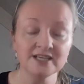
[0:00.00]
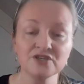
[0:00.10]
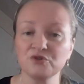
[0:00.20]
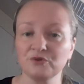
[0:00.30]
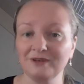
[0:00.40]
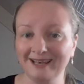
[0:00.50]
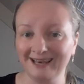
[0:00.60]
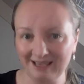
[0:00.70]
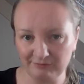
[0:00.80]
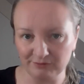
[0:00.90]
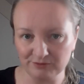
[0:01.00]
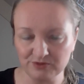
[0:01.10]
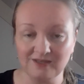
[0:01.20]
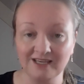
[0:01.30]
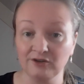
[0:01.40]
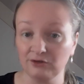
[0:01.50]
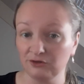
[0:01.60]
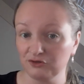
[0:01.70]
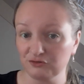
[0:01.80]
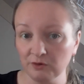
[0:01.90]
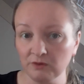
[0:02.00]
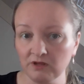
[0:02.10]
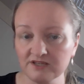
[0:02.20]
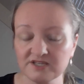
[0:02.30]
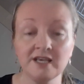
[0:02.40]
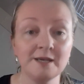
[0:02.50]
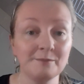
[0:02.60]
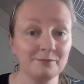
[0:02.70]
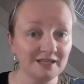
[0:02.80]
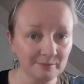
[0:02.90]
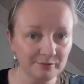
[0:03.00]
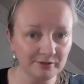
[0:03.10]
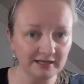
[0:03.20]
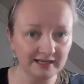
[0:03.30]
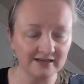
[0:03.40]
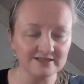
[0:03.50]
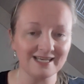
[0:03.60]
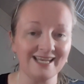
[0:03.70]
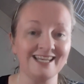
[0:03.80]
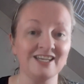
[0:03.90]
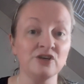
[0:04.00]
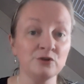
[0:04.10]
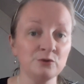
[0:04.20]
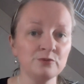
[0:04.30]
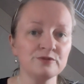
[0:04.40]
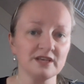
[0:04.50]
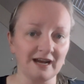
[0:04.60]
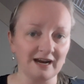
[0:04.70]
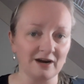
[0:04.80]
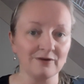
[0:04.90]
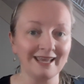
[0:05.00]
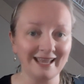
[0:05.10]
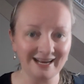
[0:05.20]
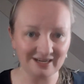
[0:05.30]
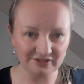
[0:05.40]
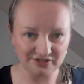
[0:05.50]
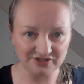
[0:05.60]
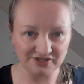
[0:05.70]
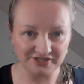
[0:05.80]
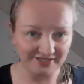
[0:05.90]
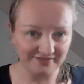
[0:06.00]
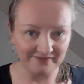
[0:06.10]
certain level, so they can control us, manipulate us, and use our energy.